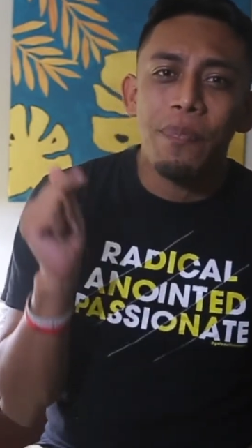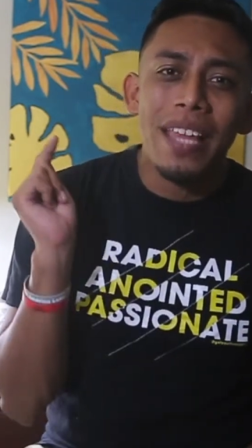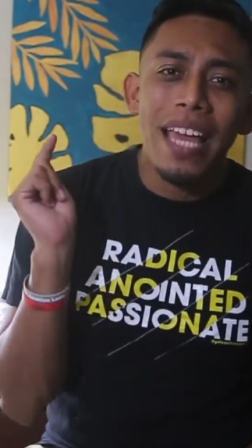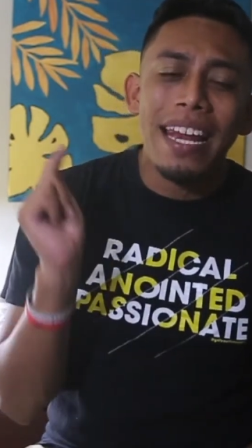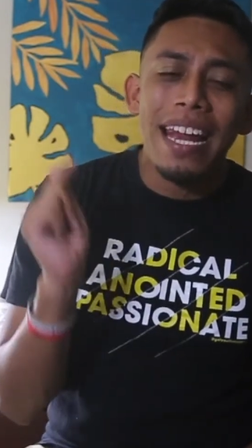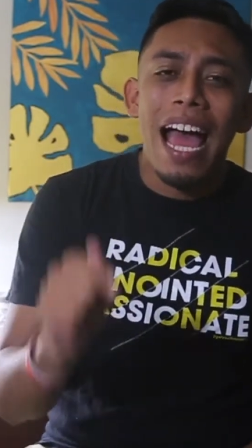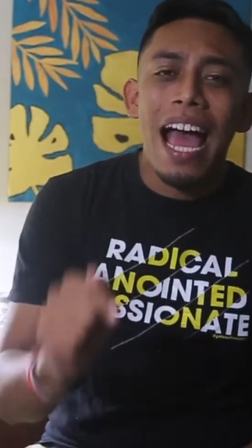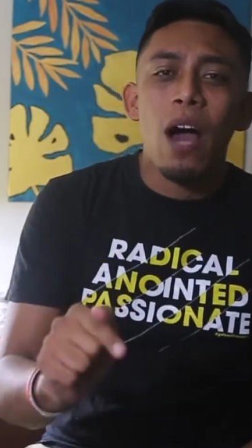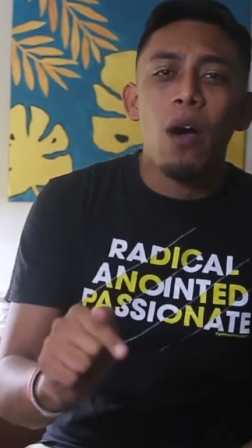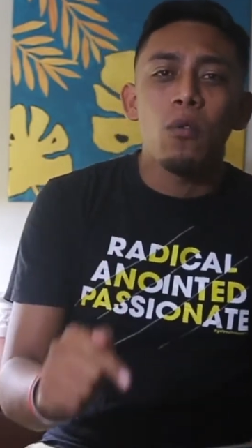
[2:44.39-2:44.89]

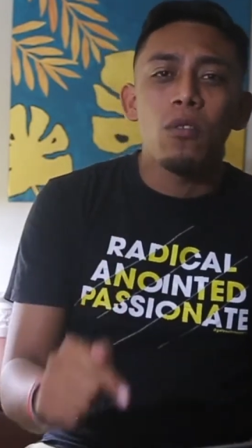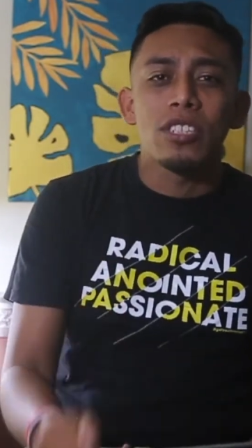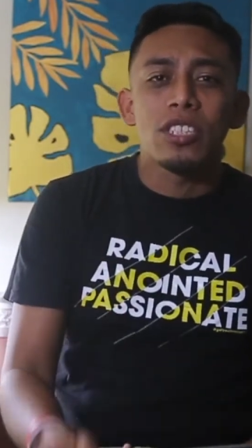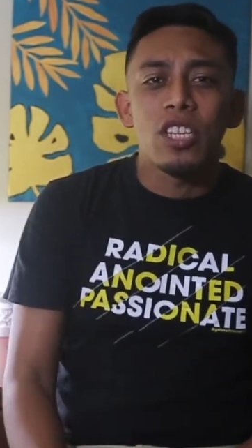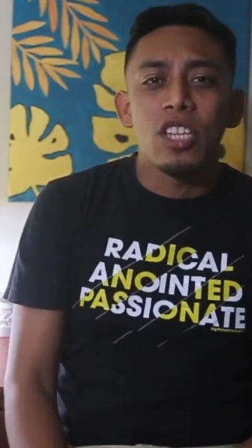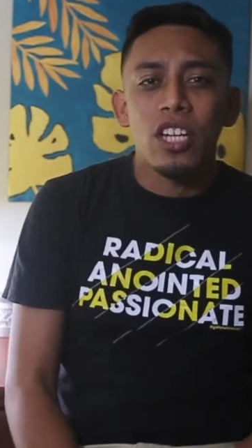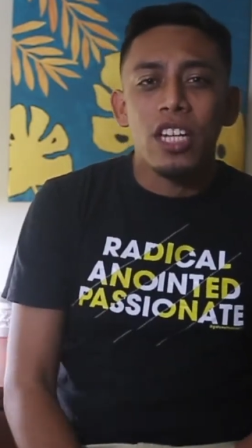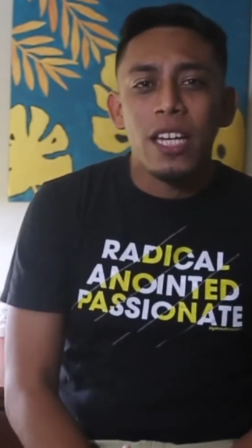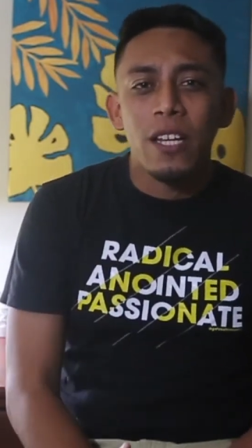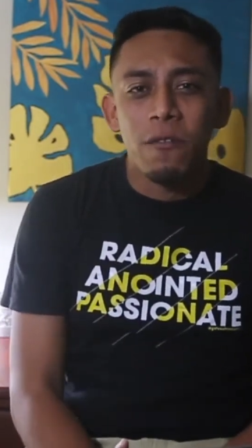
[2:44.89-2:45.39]
that I
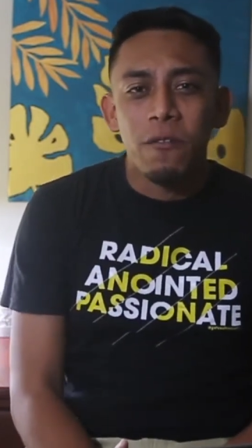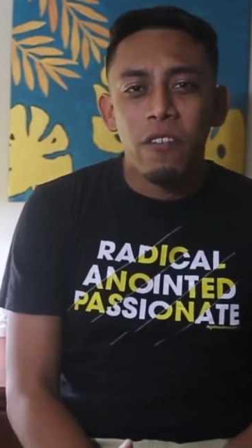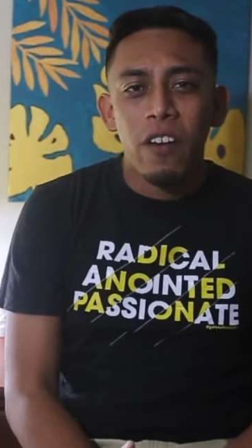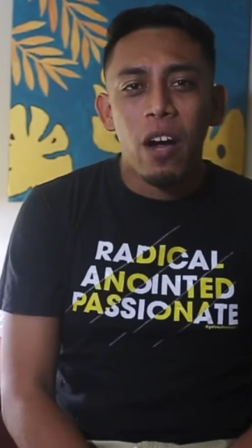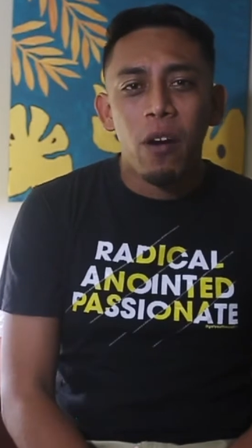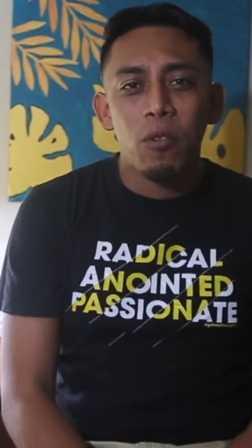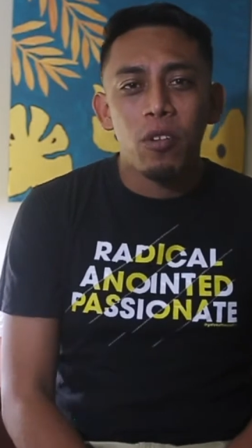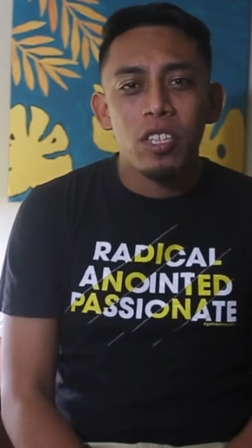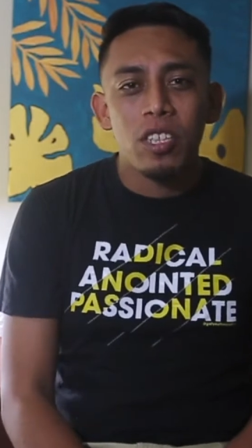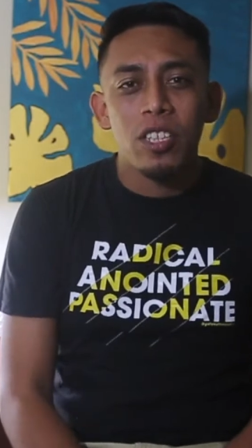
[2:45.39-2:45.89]
was looking
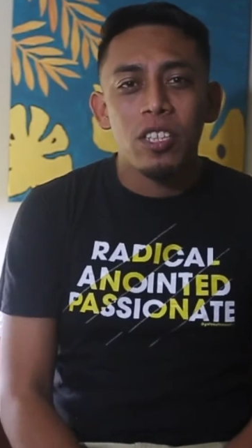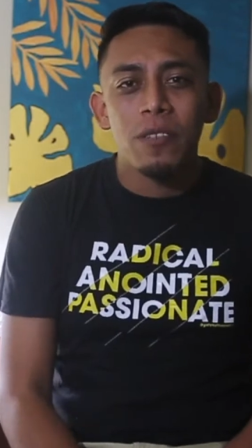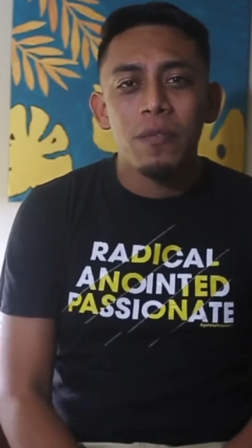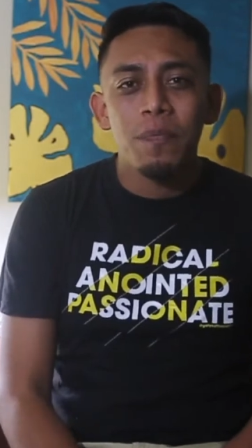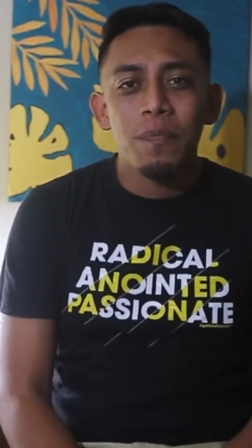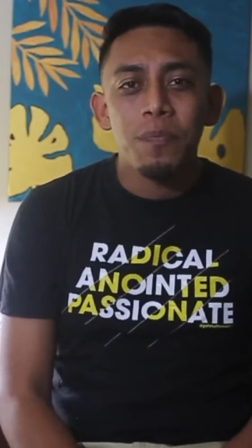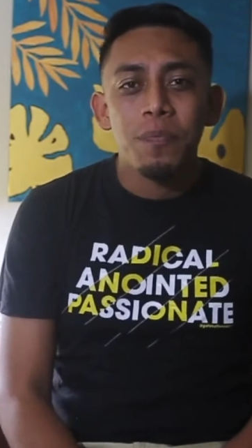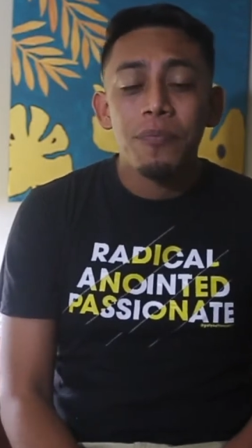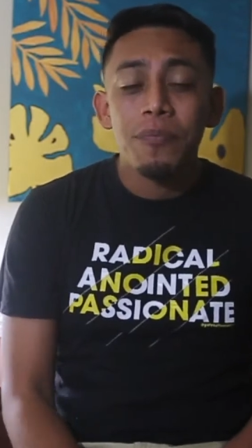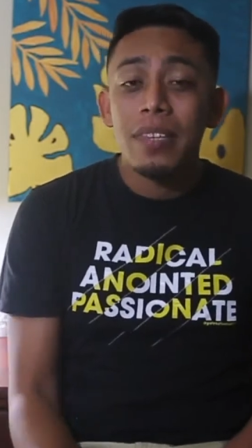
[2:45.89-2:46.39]
forward to."
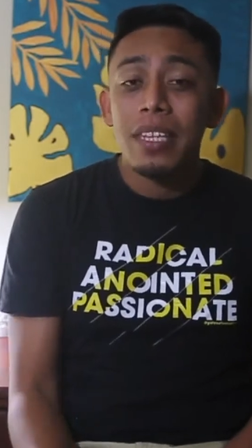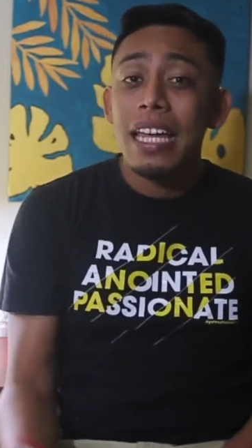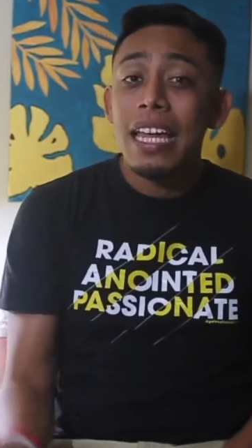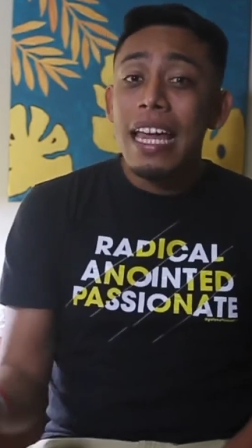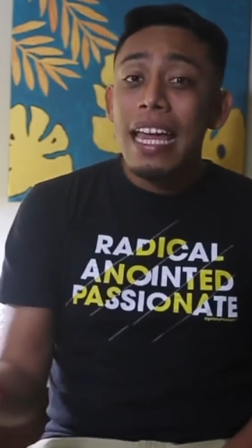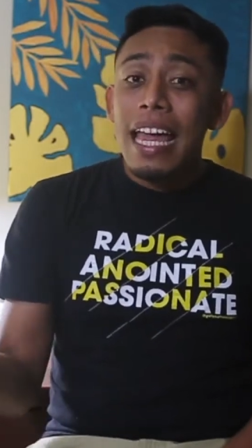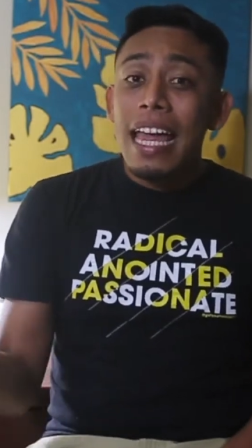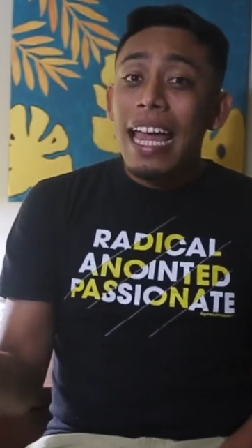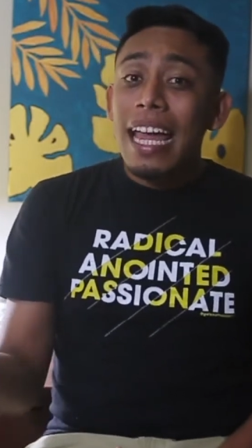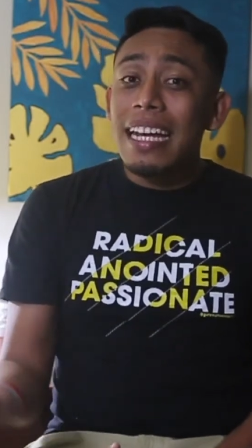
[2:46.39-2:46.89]

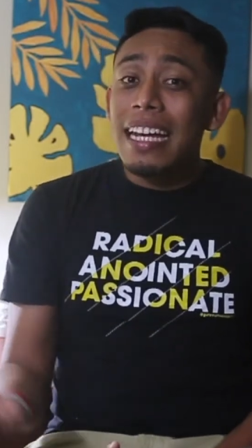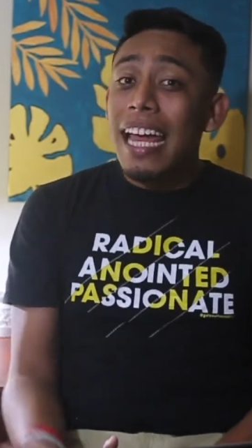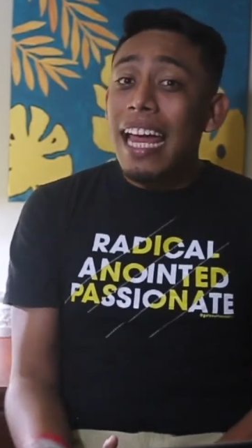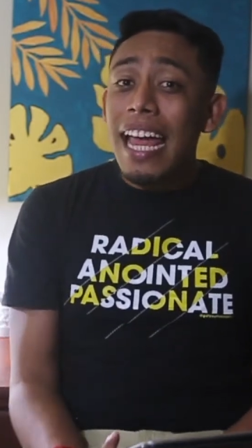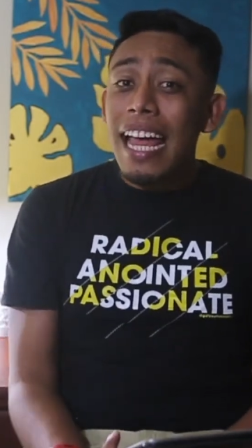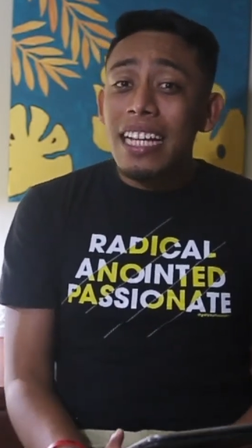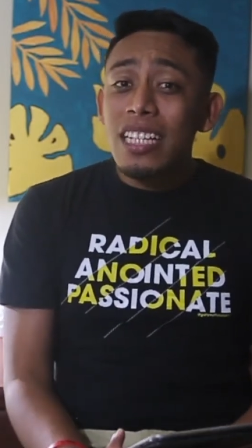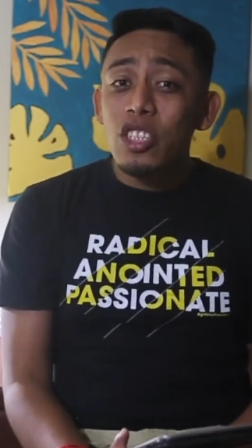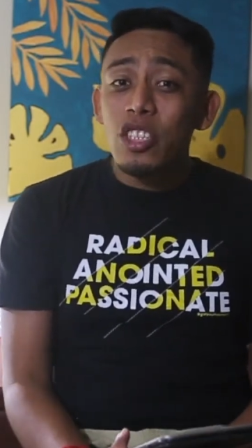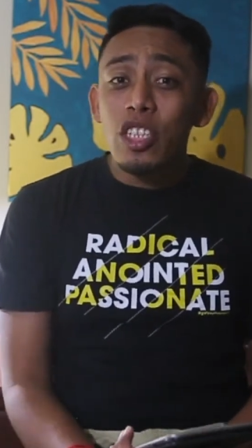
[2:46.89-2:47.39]
And
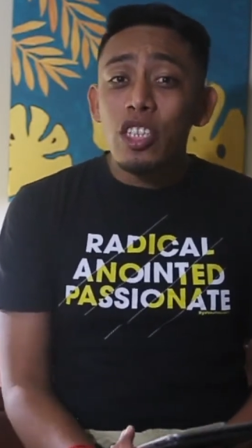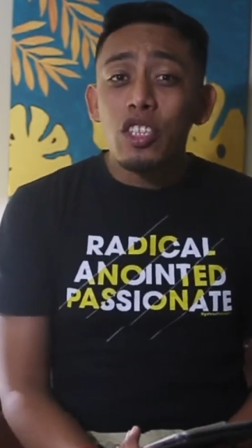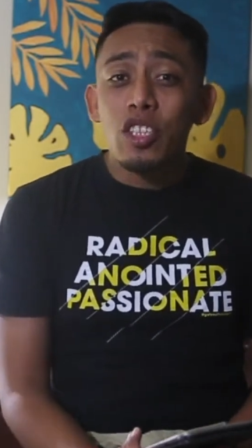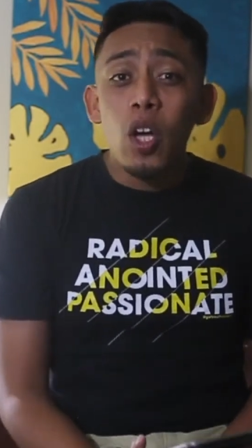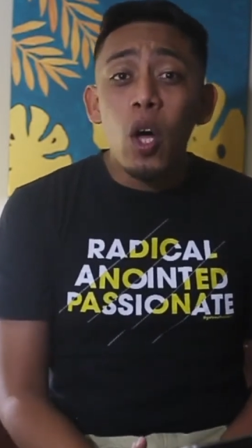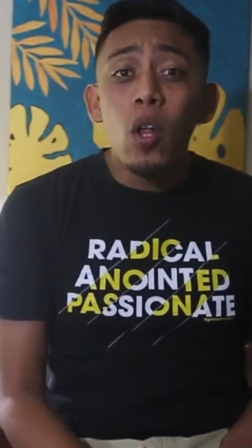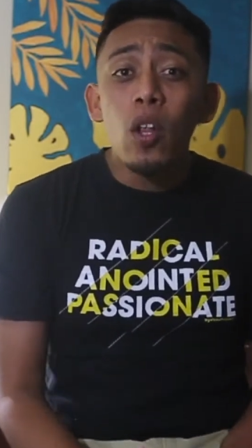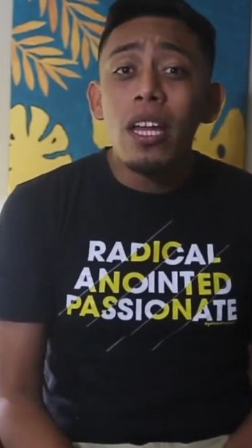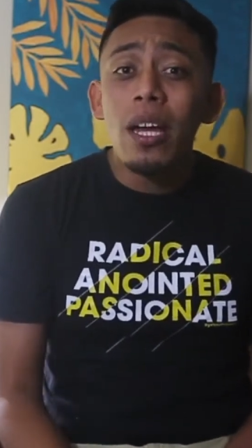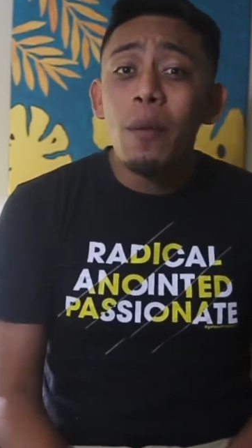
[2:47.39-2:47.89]
the angel
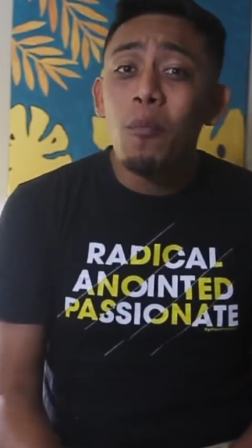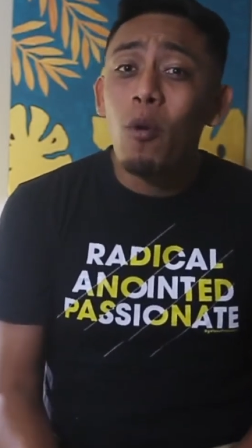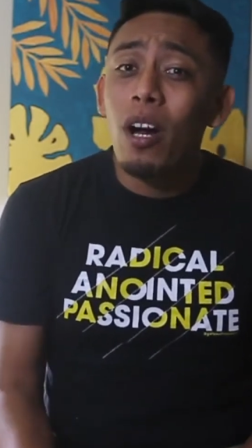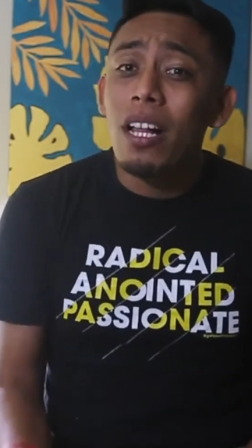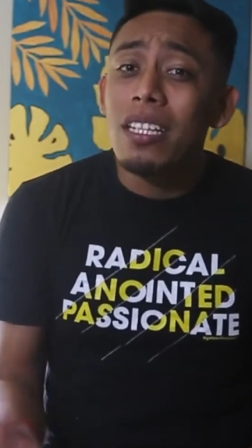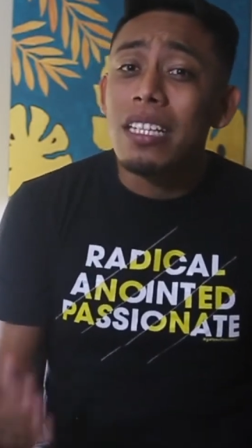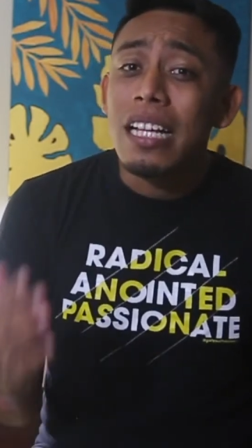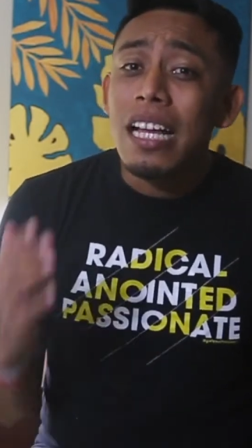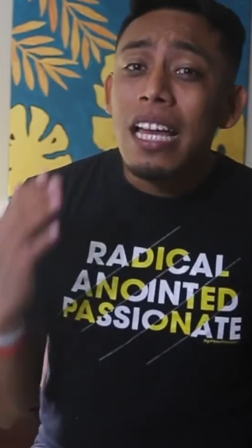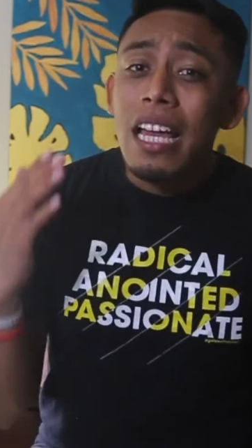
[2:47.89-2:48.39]
told him,
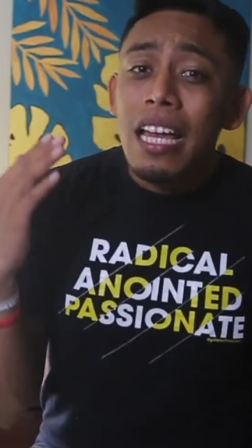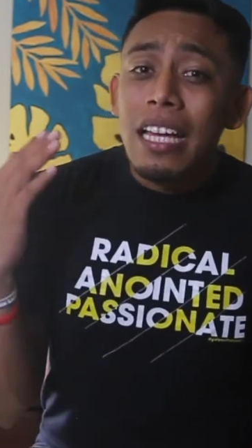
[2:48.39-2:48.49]
"Well,